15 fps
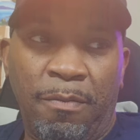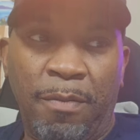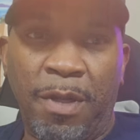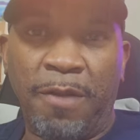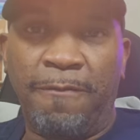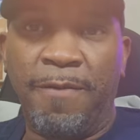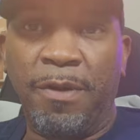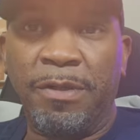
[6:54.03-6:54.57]

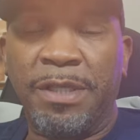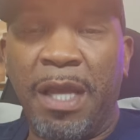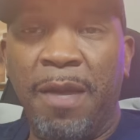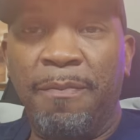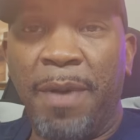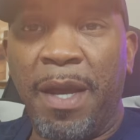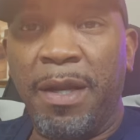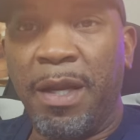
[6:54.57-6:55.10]
Mother feel the
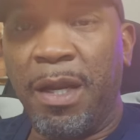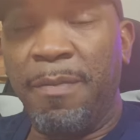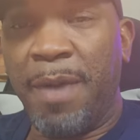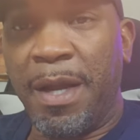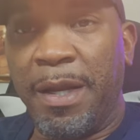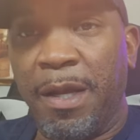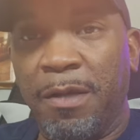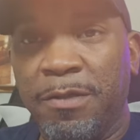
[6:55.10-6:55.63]
same pain
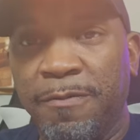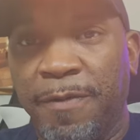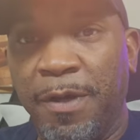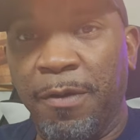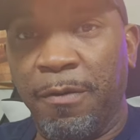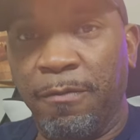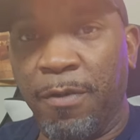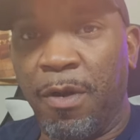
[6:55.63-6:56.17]
anybody else
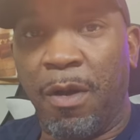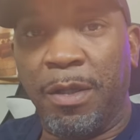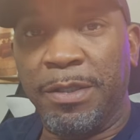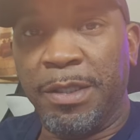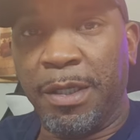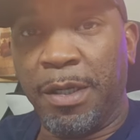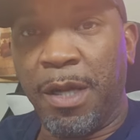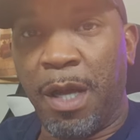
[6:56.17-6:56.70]
feel,
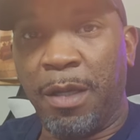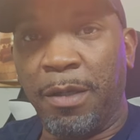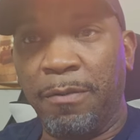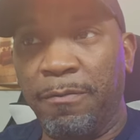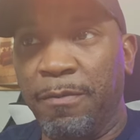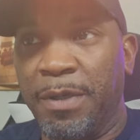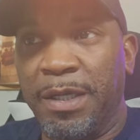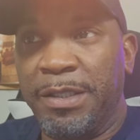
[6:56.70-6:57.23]
regardless of the color,
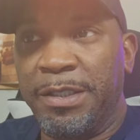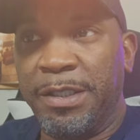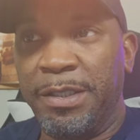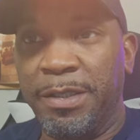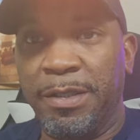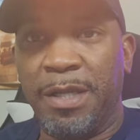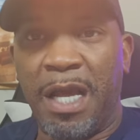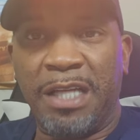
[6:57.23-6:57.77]

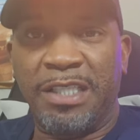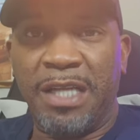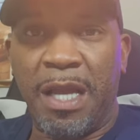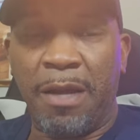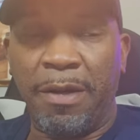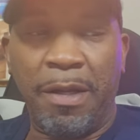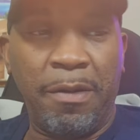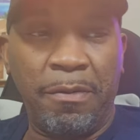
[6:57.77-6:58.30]
religion,
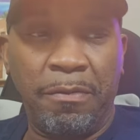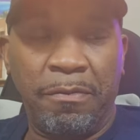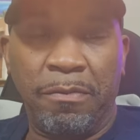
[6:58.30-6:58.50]
nationality.